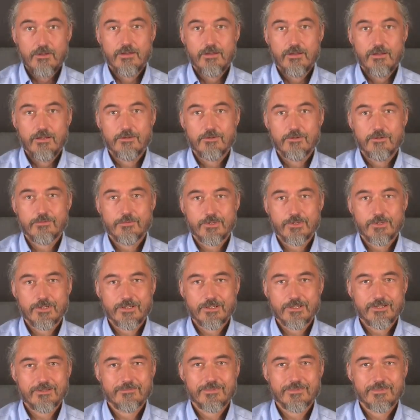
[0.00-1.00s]
Hello and
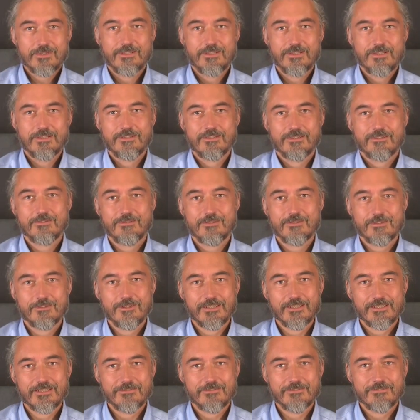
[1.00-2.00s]
welcome to the
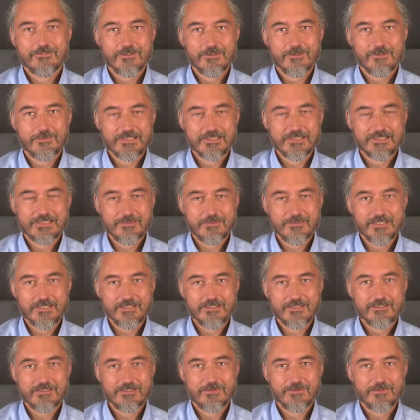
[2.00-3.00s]
Collective Trauma
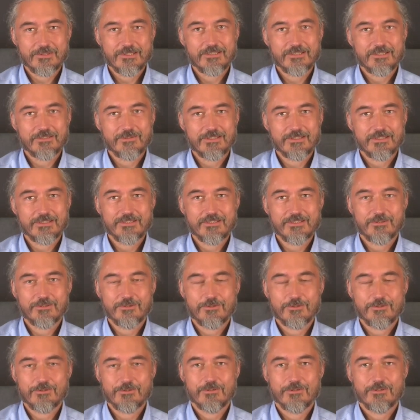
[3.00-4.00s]
Summit
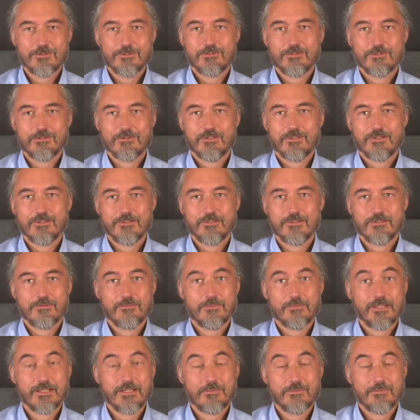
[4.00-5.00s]
2022.
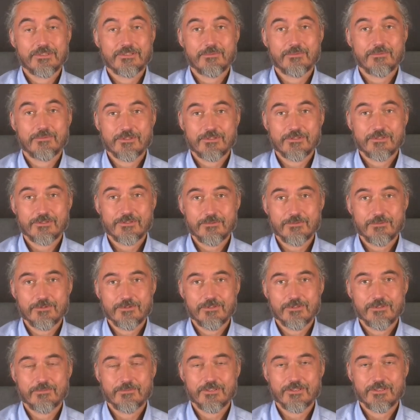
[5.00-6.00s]
My name is Thomas
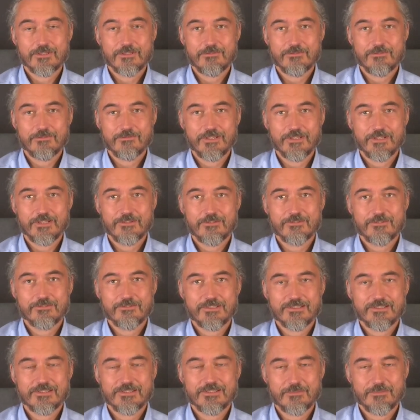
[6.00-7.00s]
Hubl. I'm the convener of
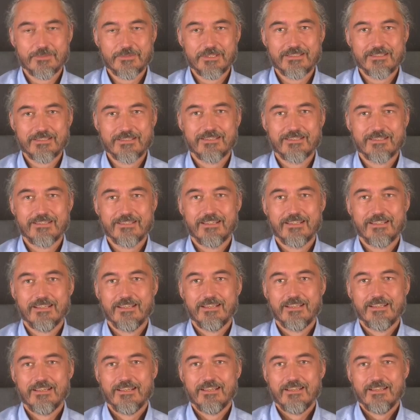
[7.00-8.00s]
the summit.
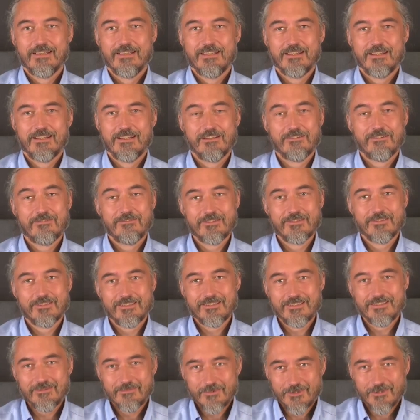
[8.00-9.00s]
And I have the
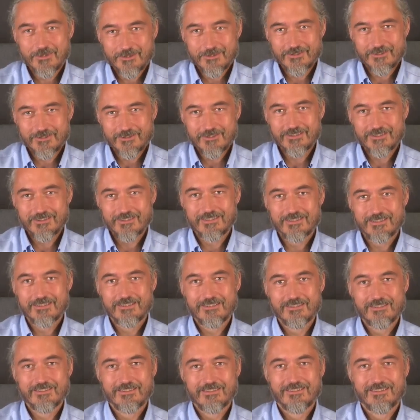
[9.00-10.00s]
deep honor and
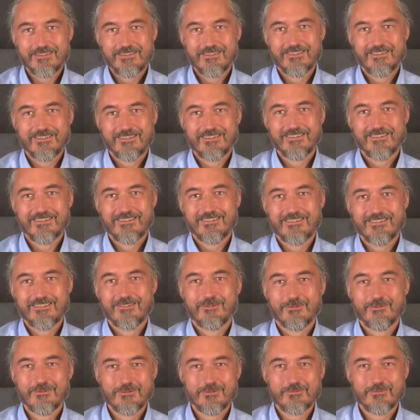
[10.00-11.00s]
the
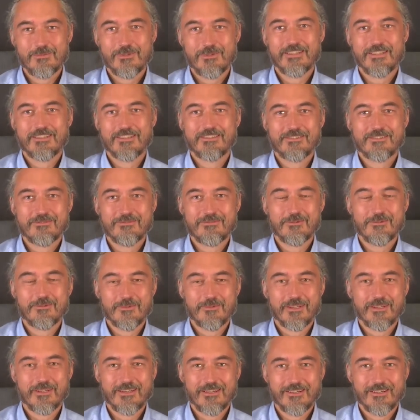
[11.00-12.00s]
real pleasure from
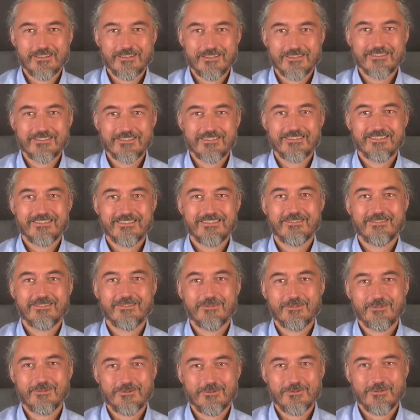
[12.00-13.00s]
my heart
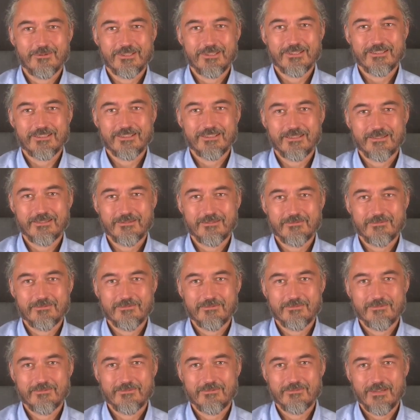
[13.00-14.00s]
to
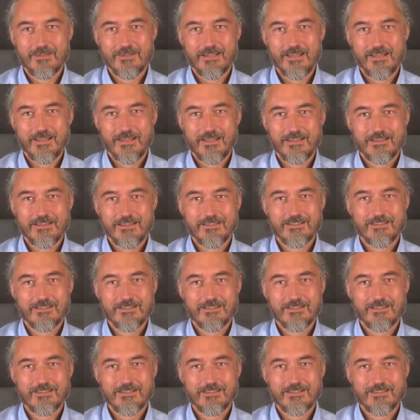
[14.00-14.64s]
welcome Hameed